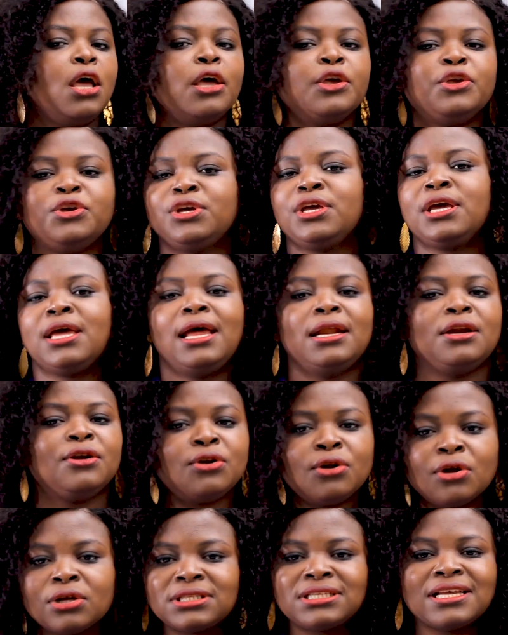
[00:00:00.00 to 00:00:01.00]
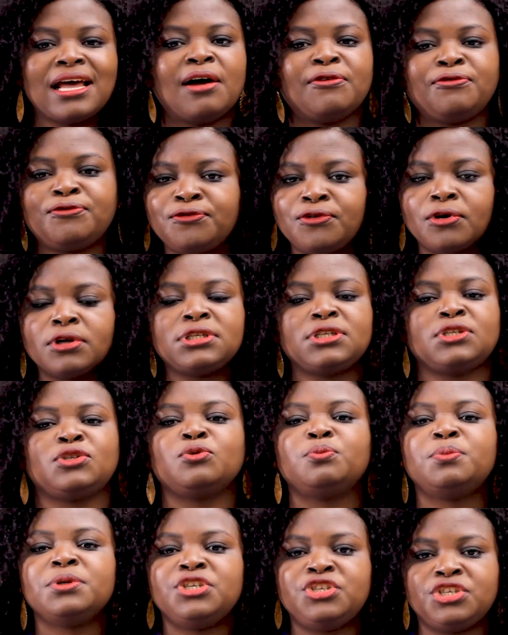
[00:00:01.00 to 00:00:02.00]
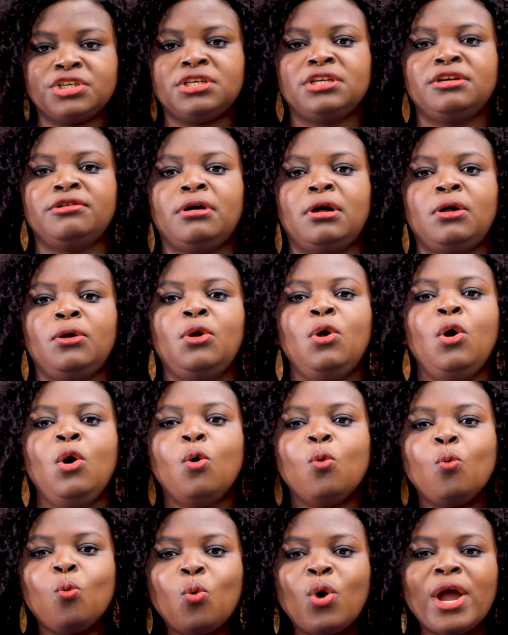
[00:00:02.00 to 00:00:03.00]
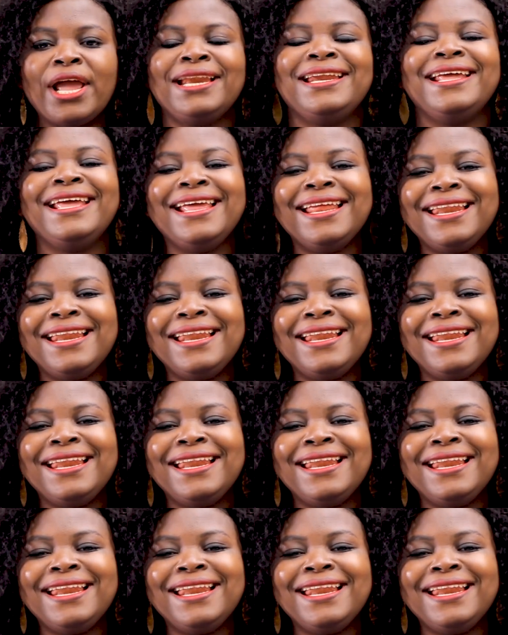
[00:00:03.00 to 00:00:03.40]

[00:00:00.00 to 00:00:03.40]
You cannot afford to be general when